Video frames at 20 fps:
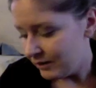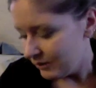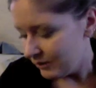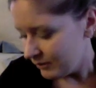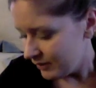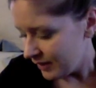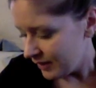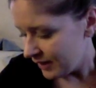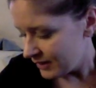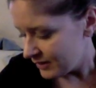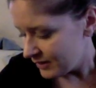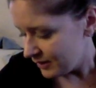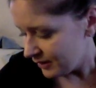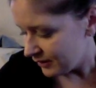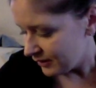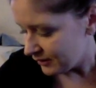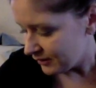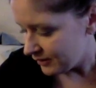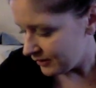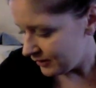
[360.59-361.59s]
next
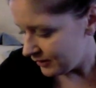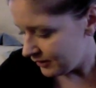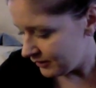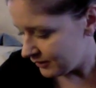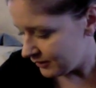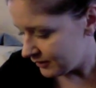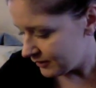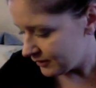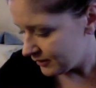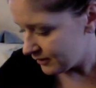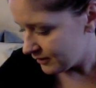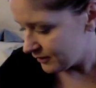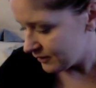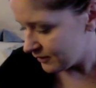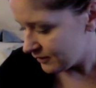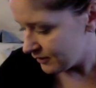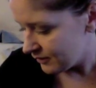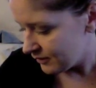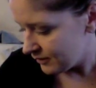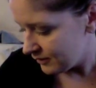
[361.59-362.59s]
year she's
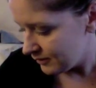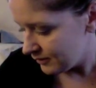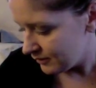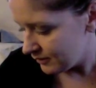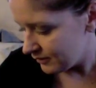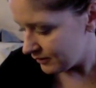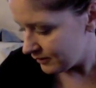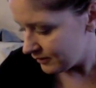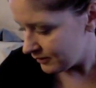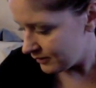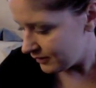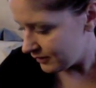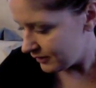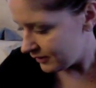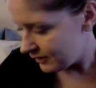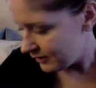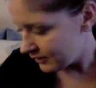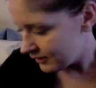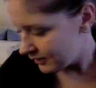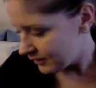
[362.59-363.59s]

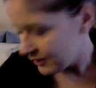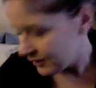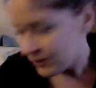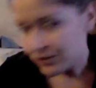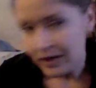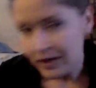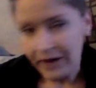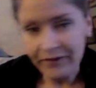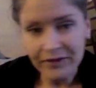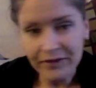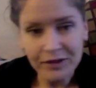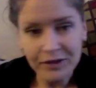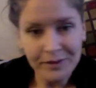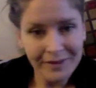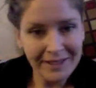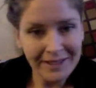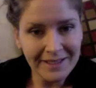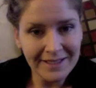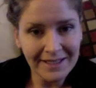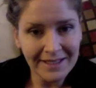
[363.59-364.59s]
gonna try for
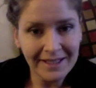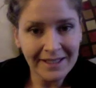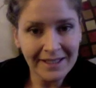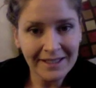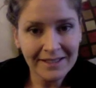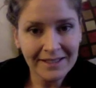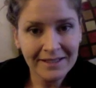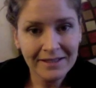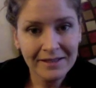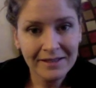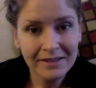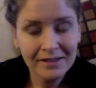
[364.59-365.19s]
26.